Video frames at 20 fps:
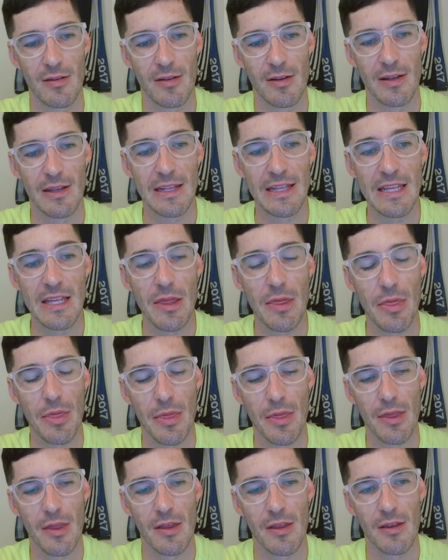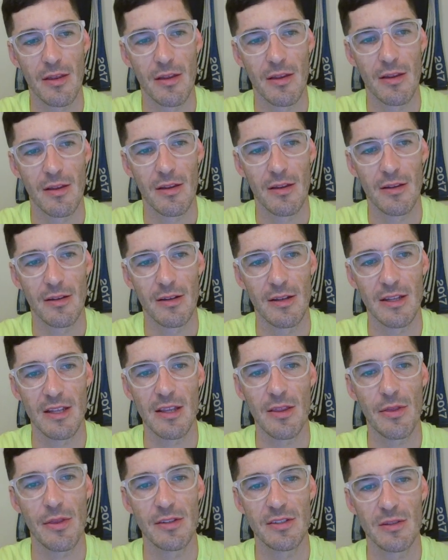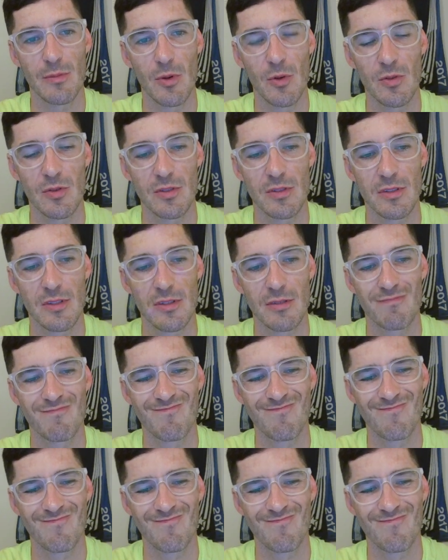Neath. Neath is the most.